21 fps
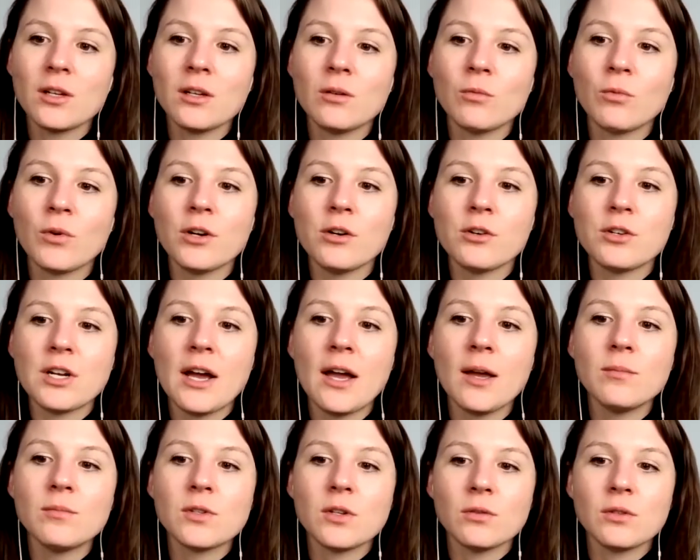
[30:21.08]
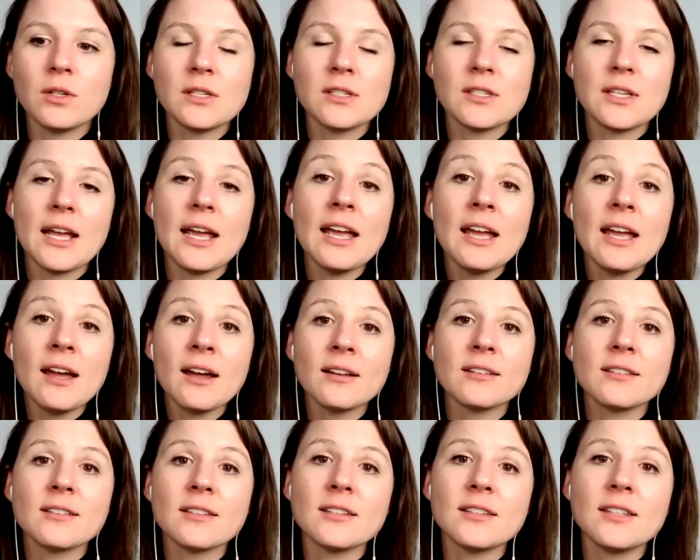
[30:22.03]
your time zone is.
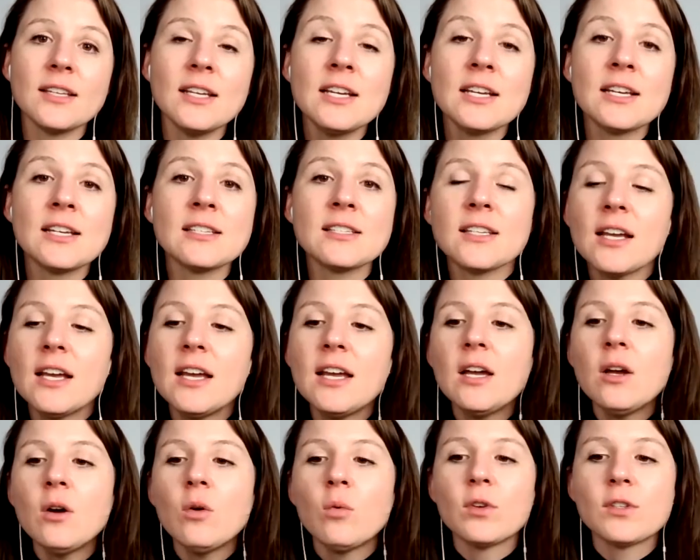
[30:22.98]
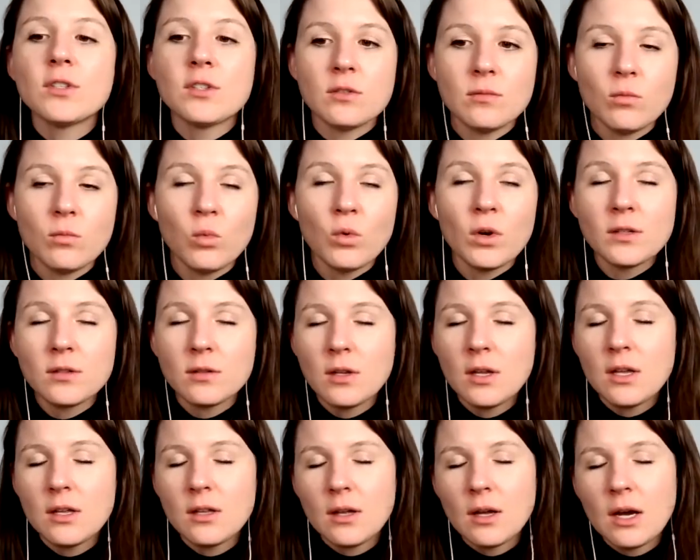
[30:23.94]
And the thing is, what
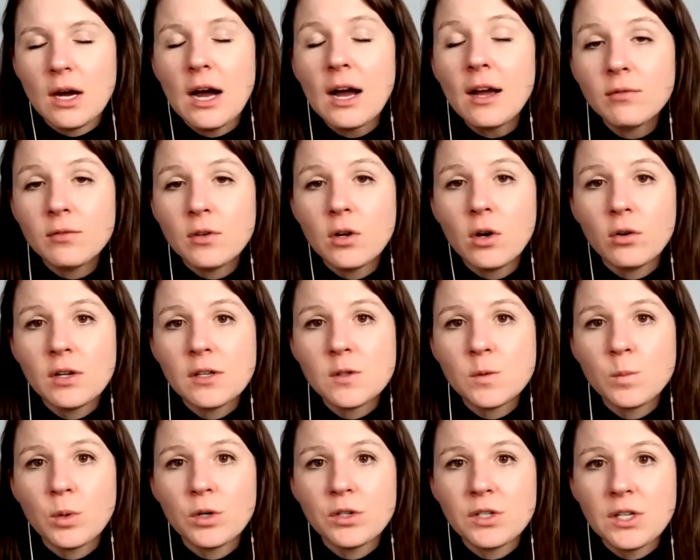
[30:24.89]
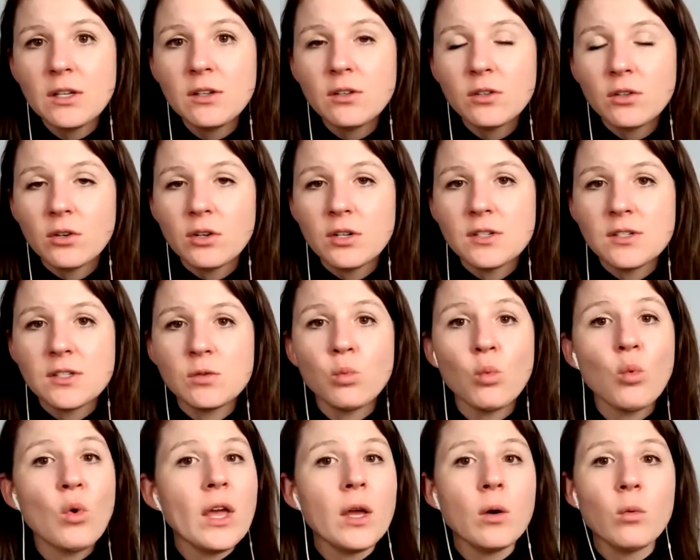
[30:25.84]
I've noticed particularly is
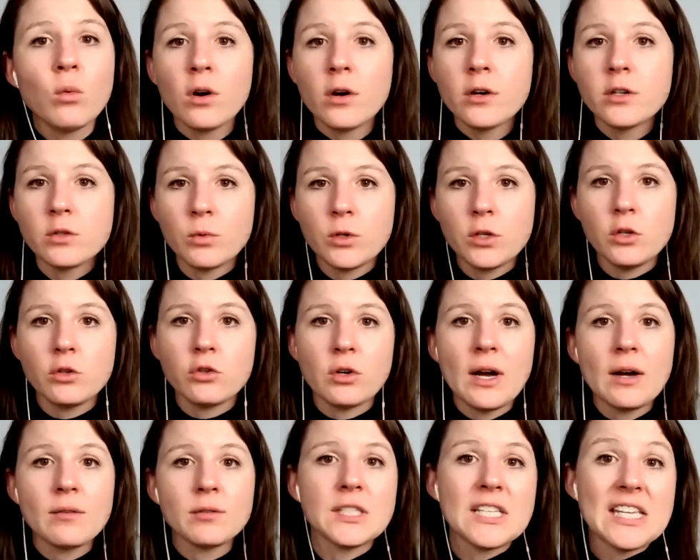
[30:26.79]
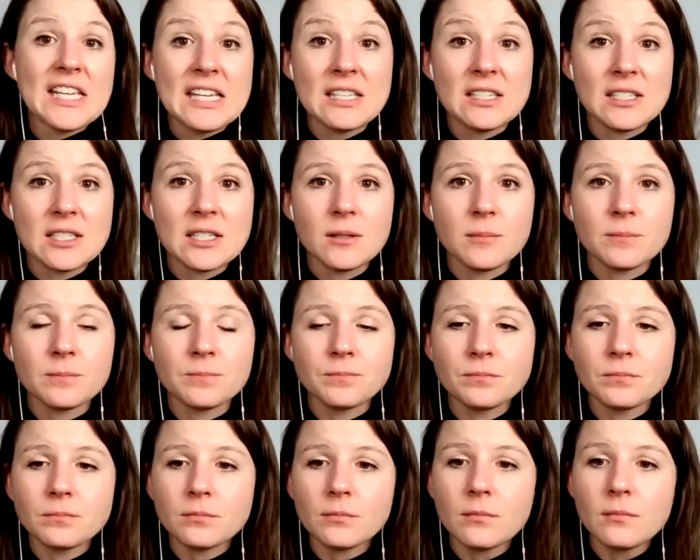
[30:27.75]
way worse when you travel east.
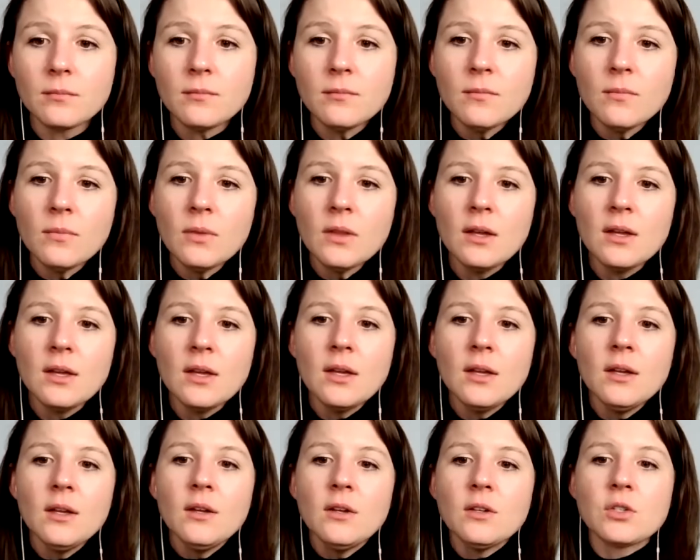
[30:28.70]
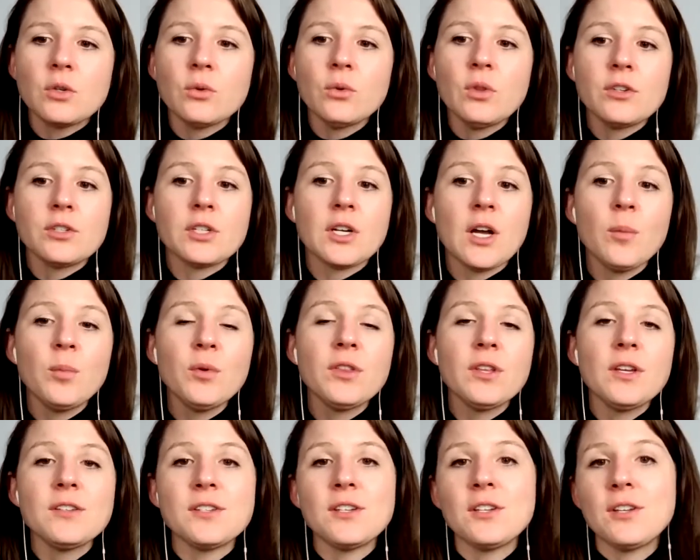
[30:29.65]
So there's a couple
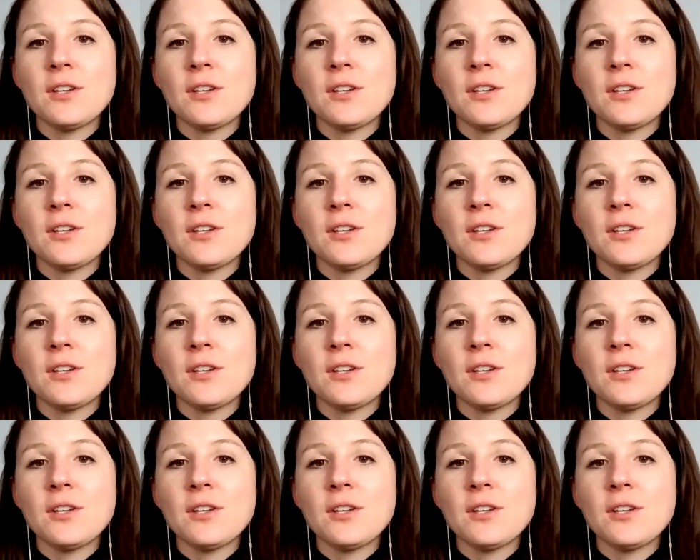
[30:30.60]
things that